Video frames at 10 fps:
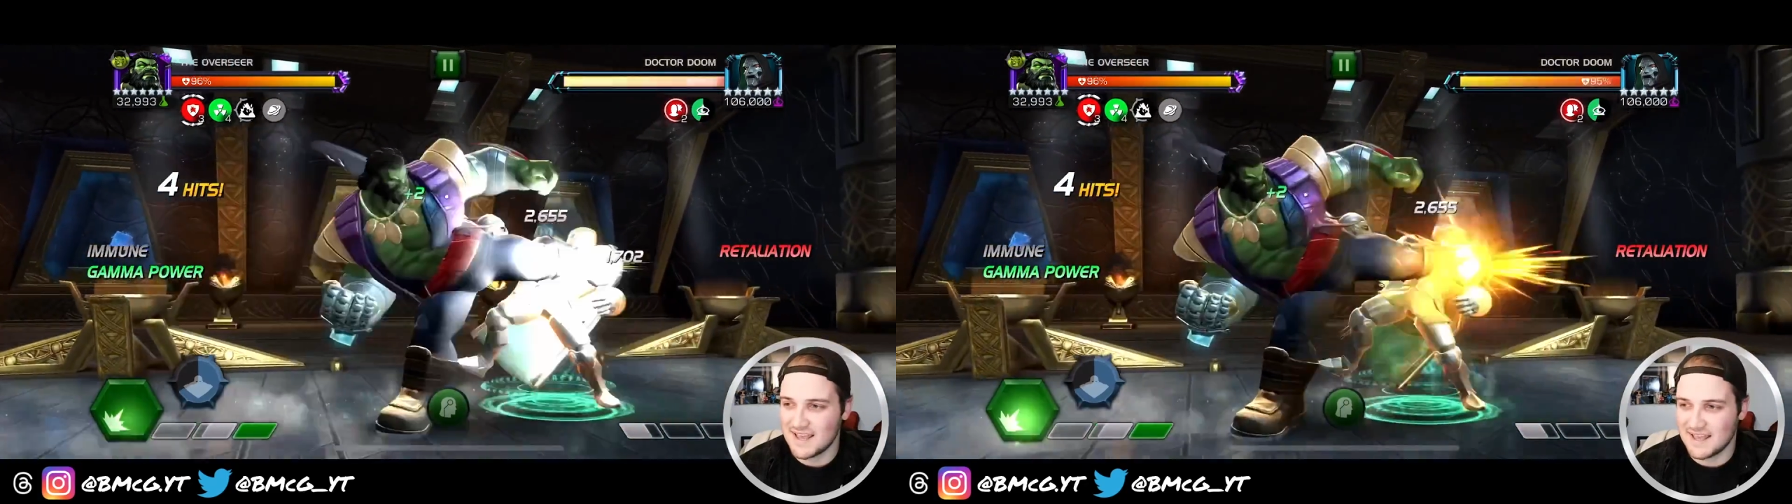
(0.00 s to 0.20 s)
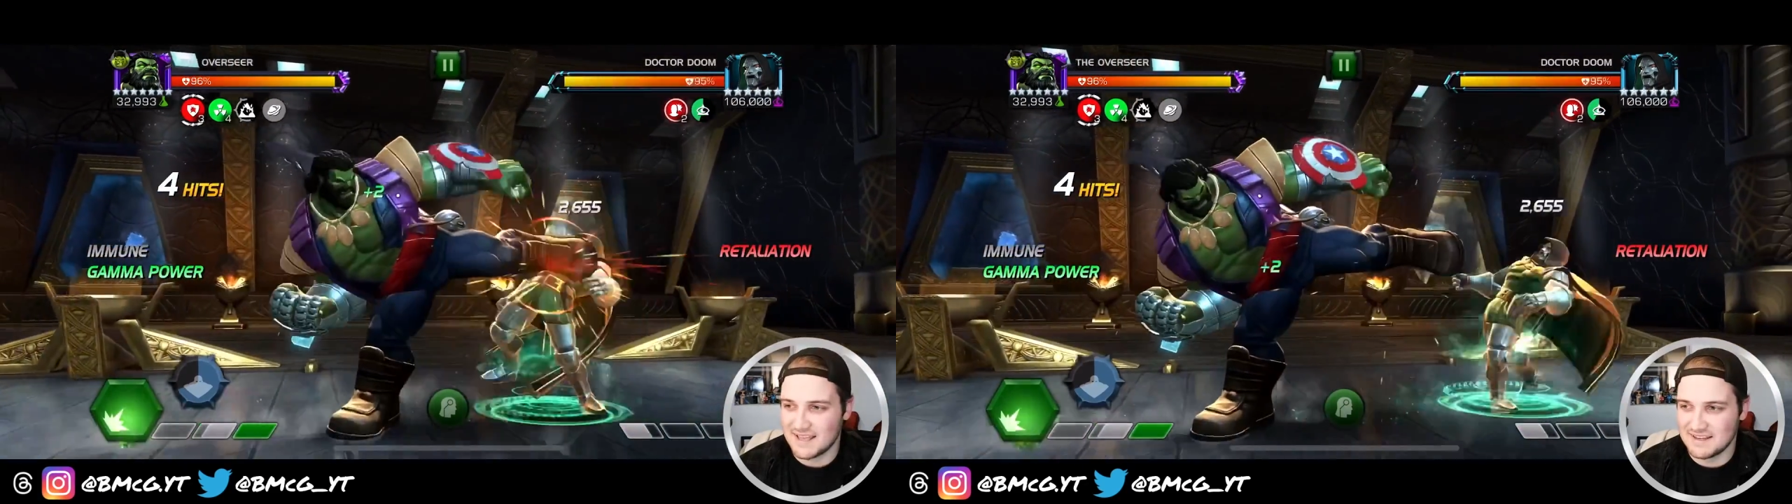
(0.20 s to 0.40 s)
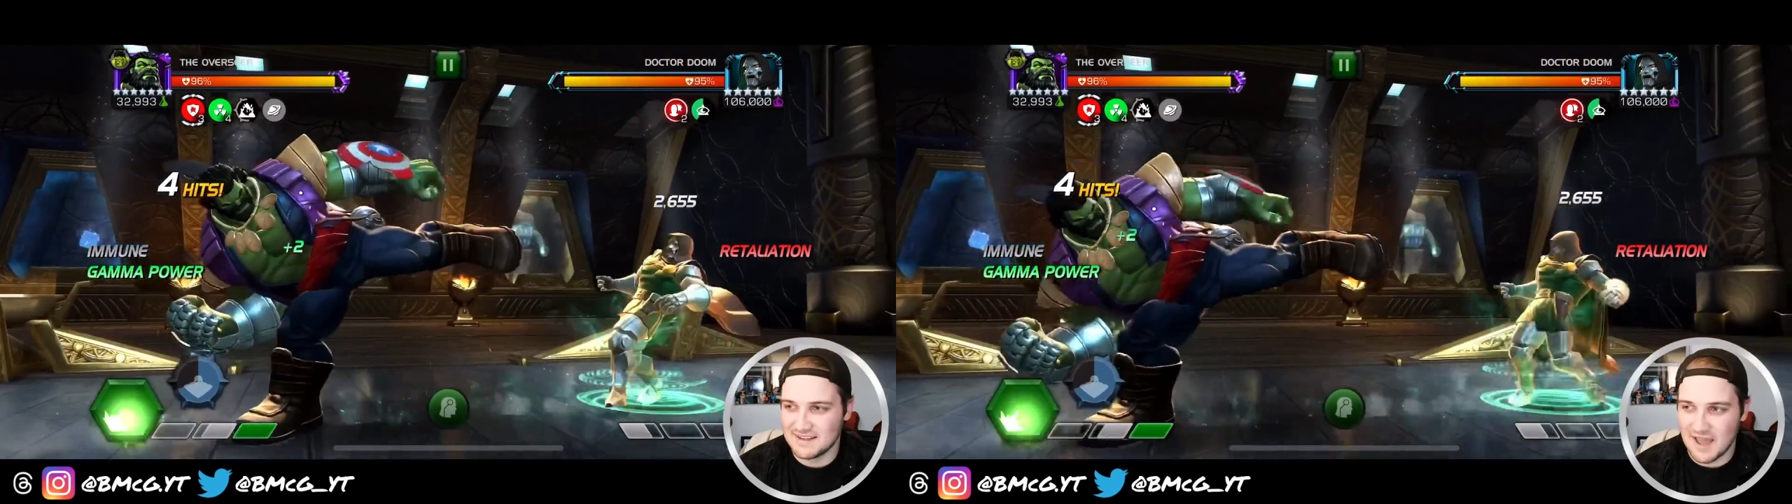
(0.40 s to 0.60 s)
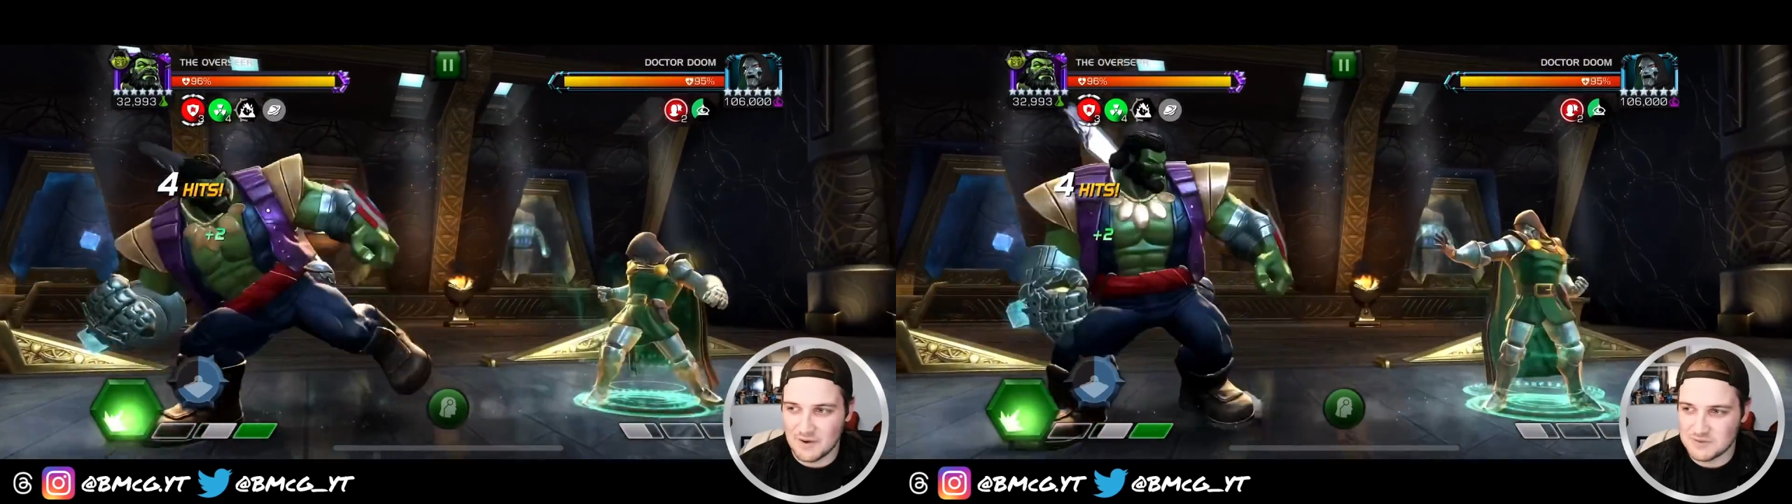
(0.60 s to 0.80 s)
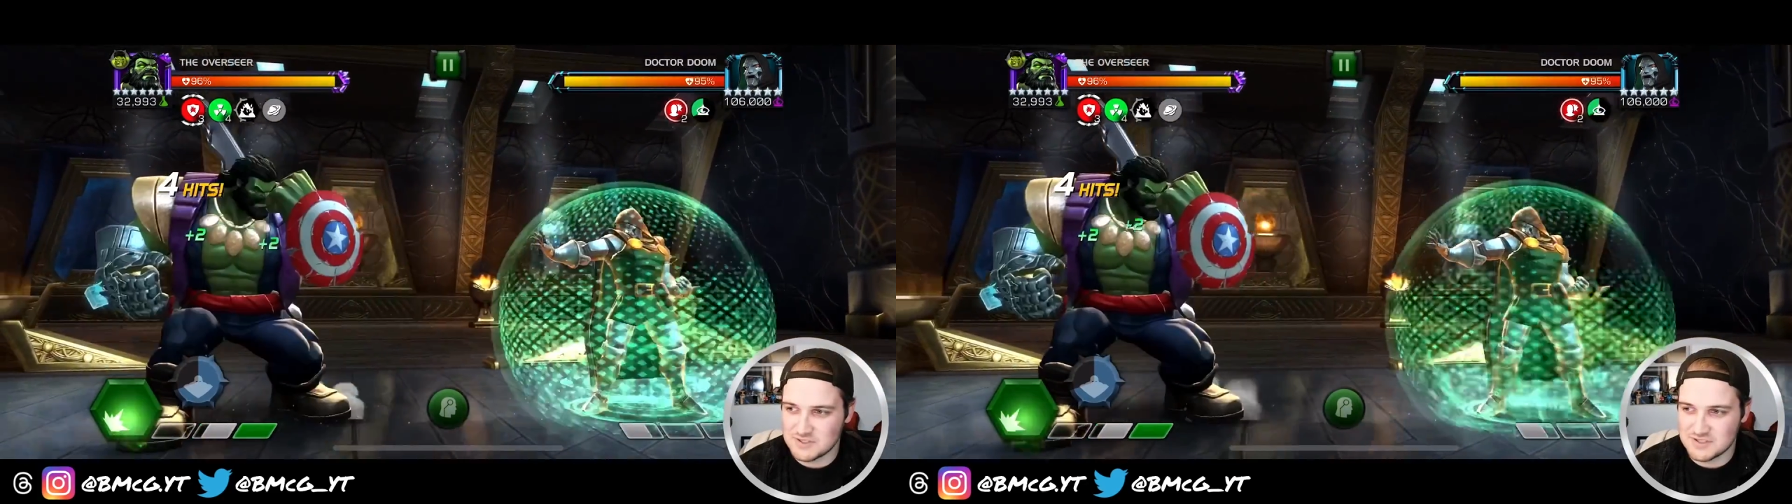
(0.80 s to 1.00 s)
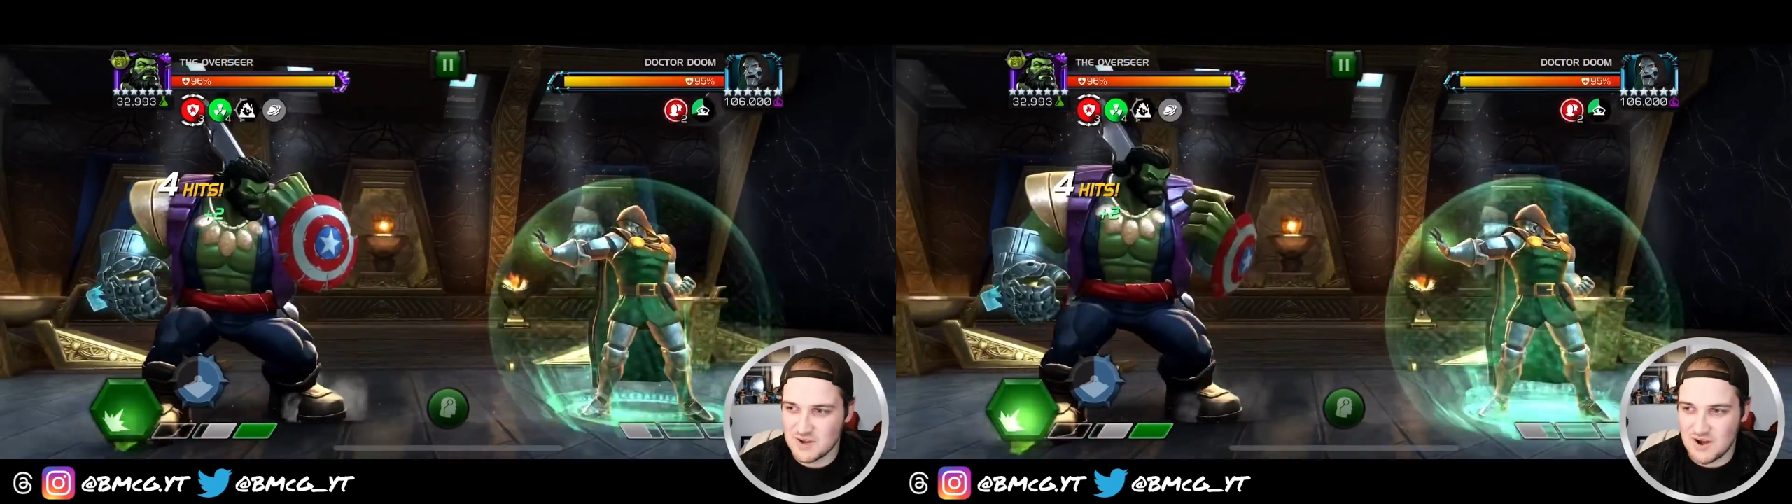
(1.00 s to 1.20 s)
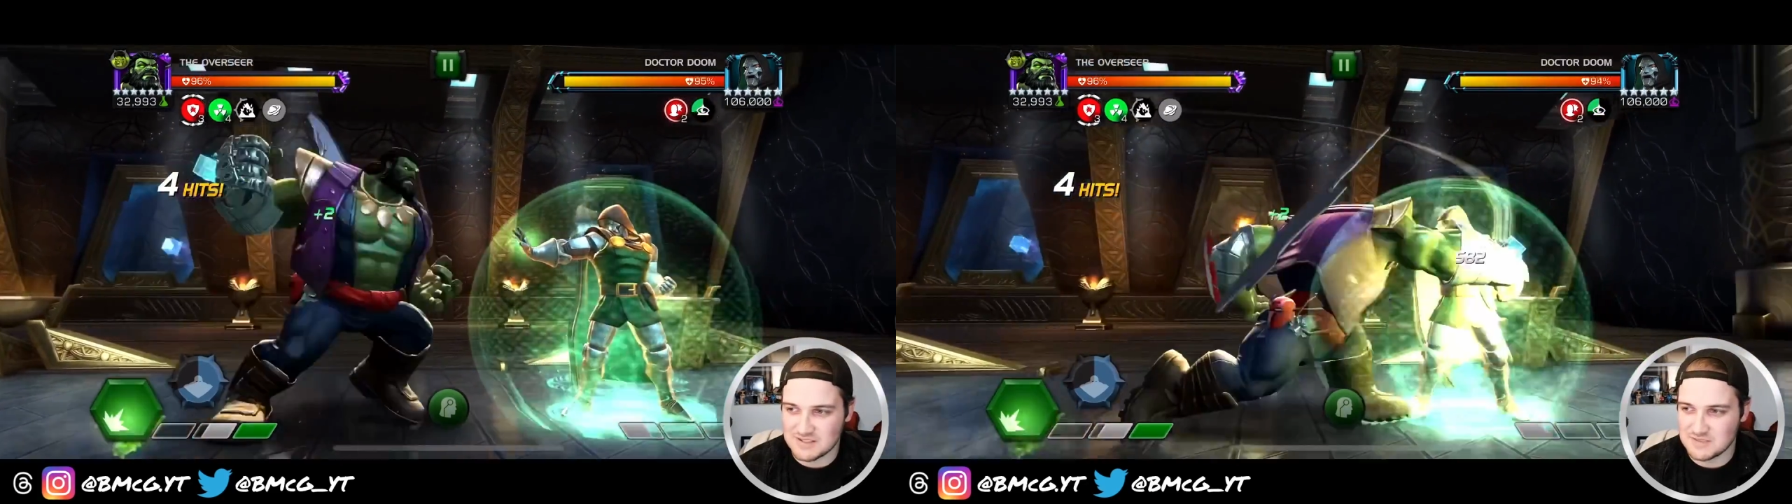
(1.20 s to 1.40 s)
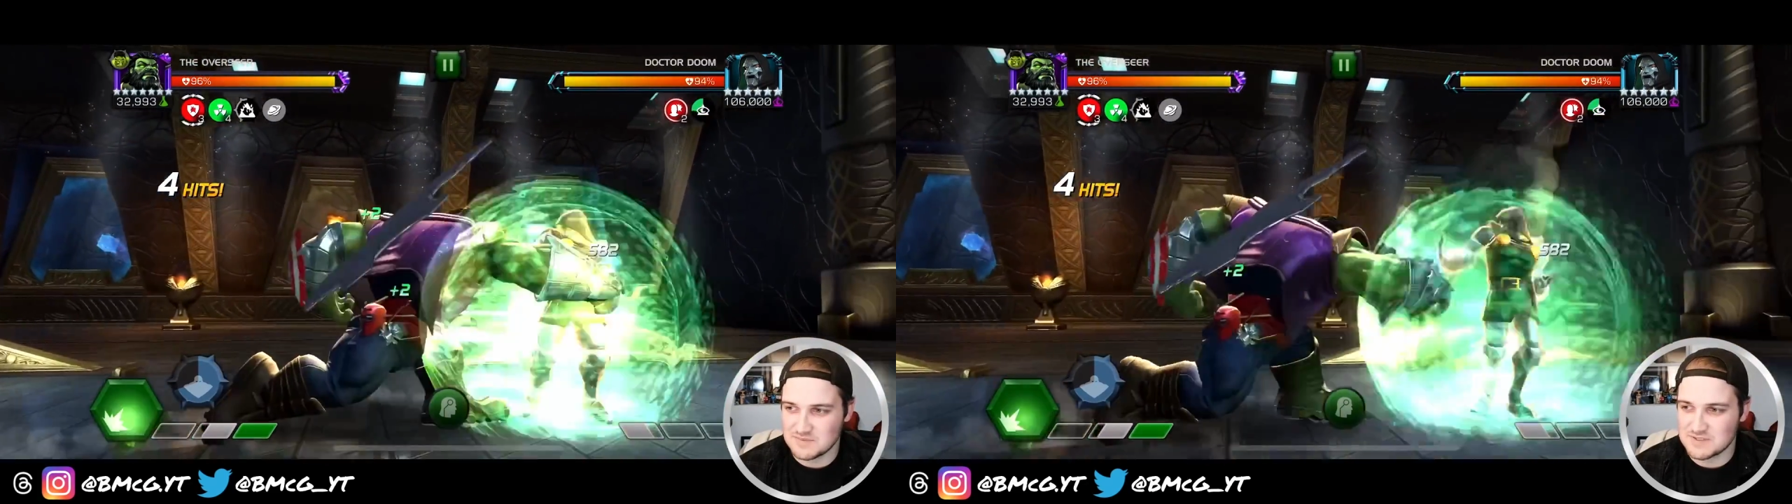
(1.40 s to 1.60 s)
and yeah, it was just awesome.